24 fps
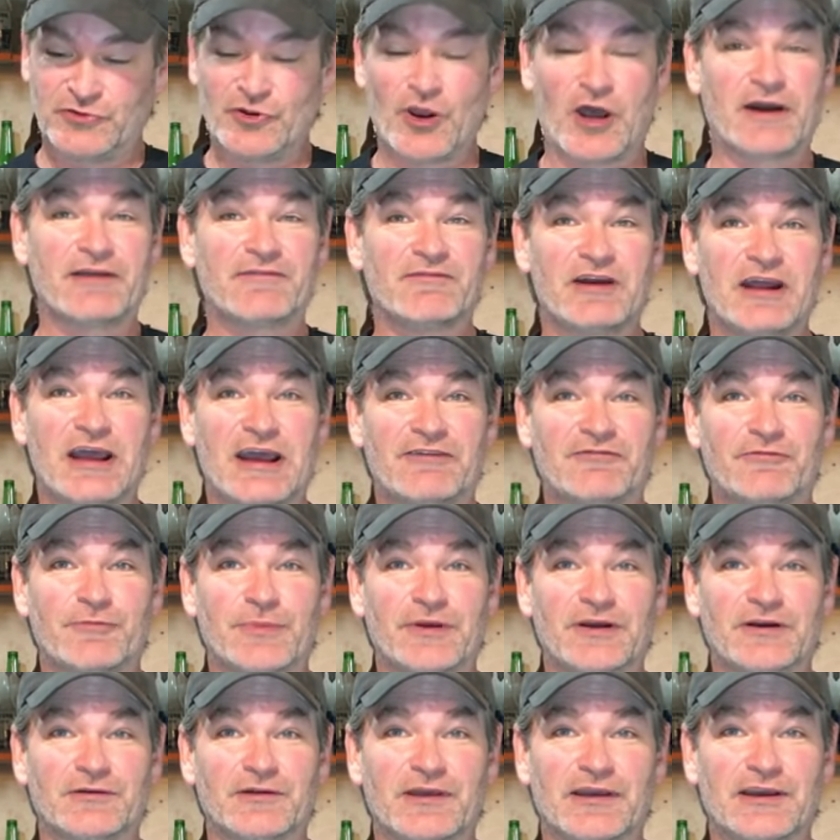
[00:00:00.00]
Not even half a
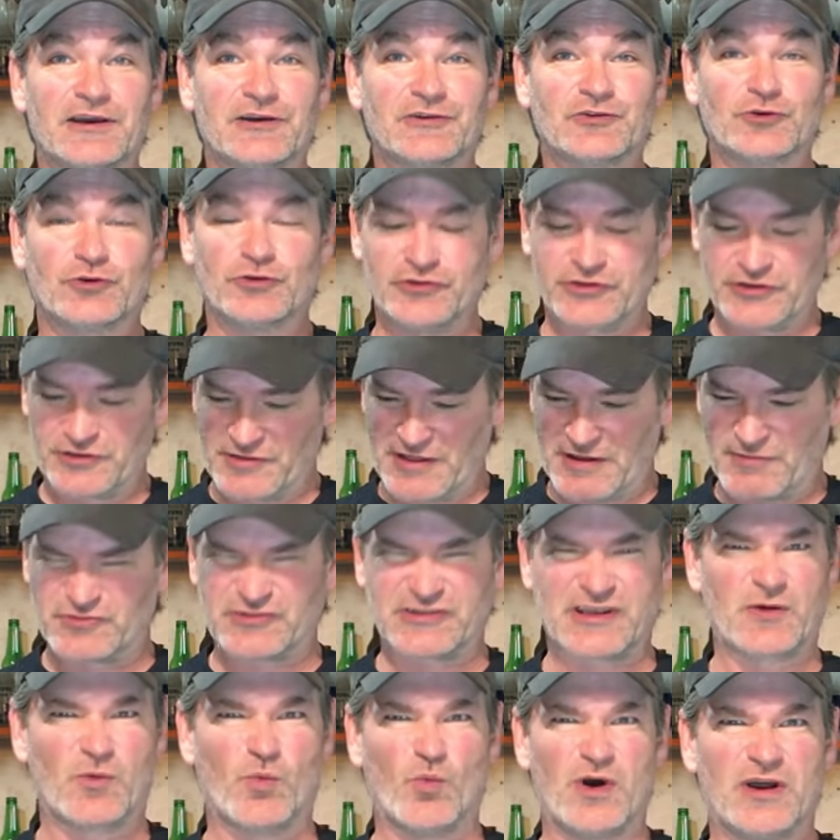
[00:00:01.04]
beer like I told you. That
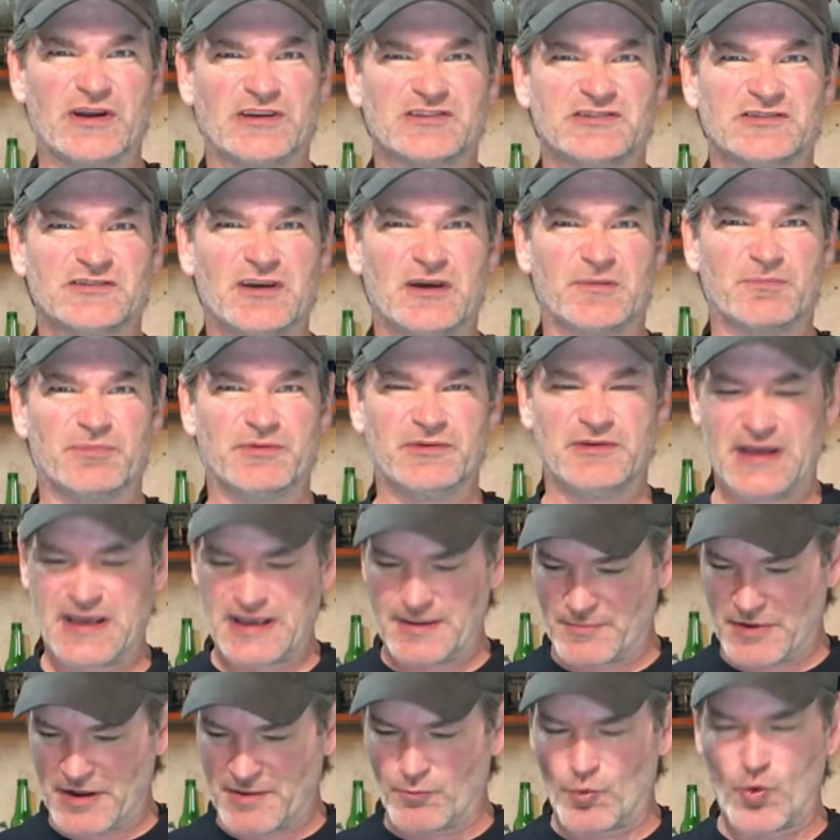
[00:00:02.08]
was like one sip.
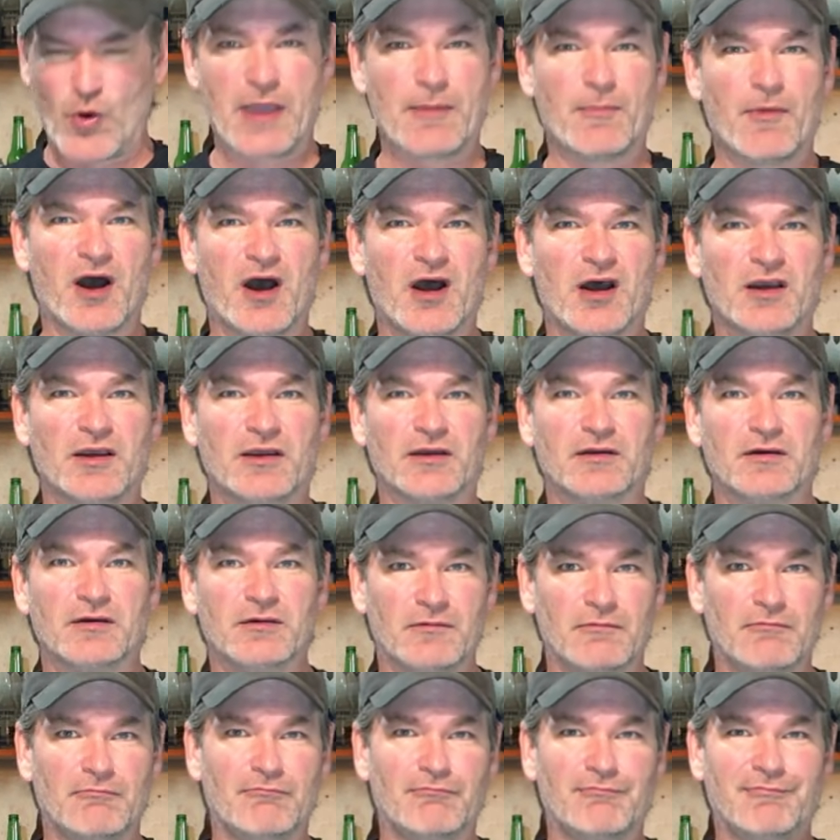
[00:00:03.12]
Damn, I'm way behind.
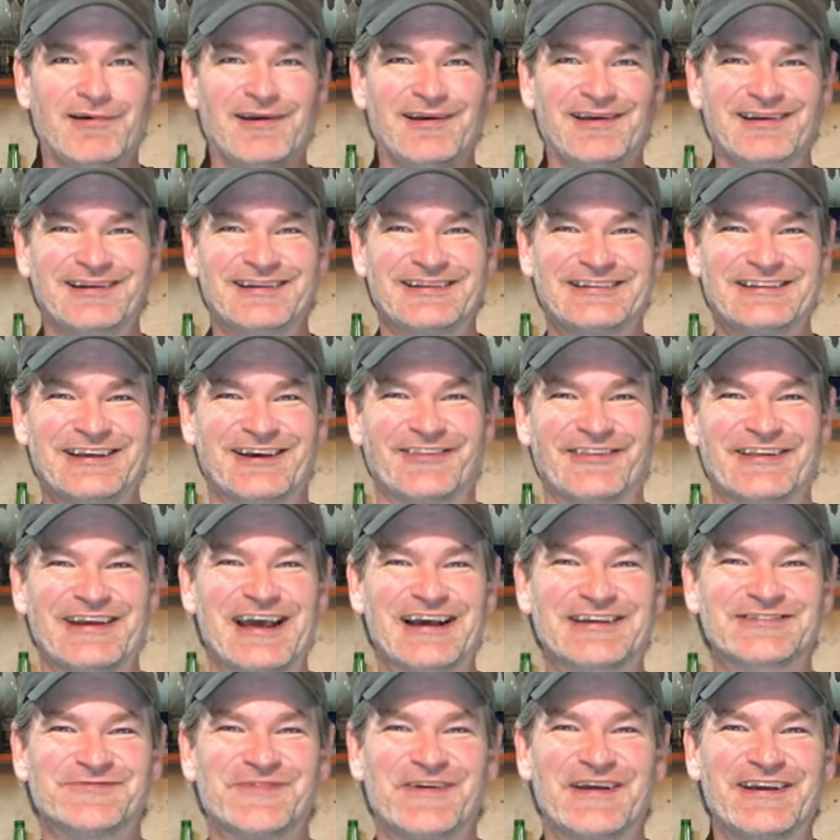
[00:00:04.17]
Till the
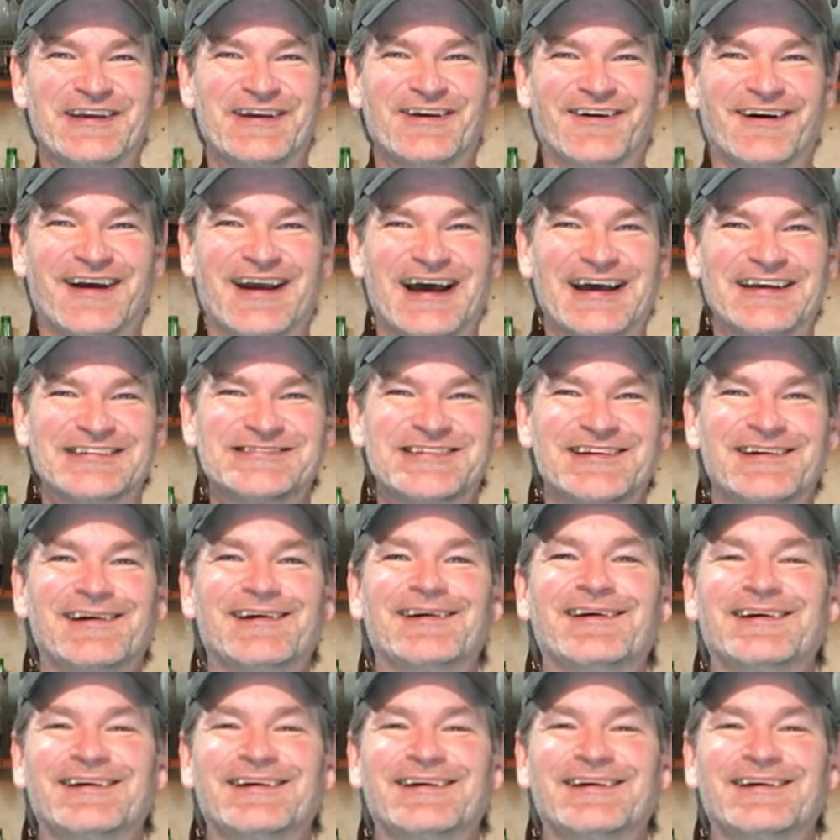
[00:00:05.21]
next video, guys.